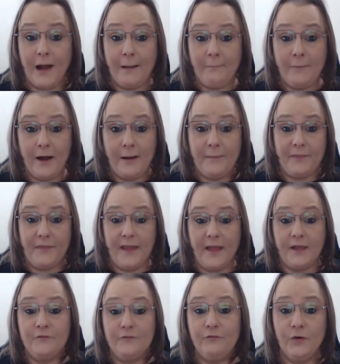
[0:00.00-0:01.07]
pop up at the
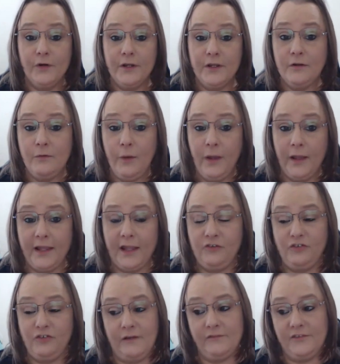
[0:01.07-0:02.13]
end for you. In
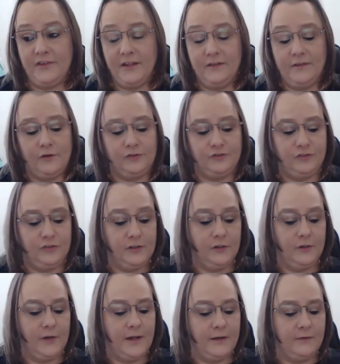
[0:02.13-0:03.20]
case you haven't seen those, you can
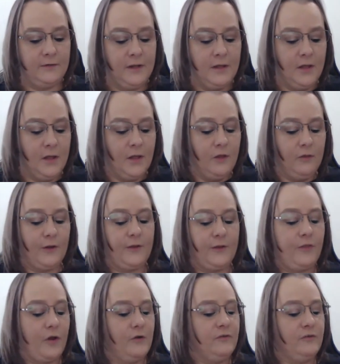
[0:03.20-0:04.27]
go ahead and look at
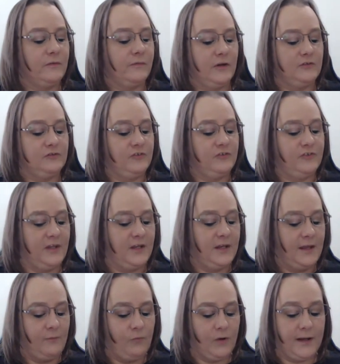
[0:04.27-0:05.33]
those if you're interested
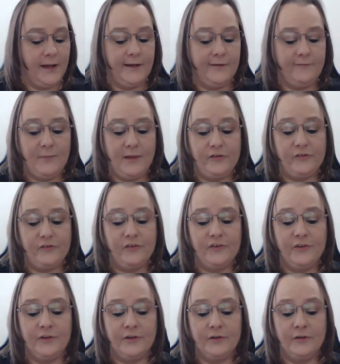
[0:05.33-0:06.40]
in what kind of
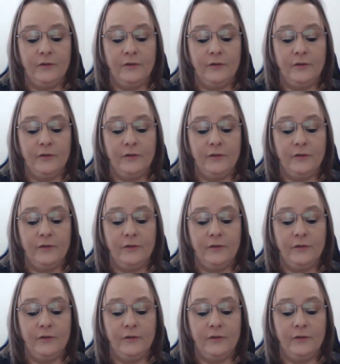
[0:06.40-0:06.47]
men's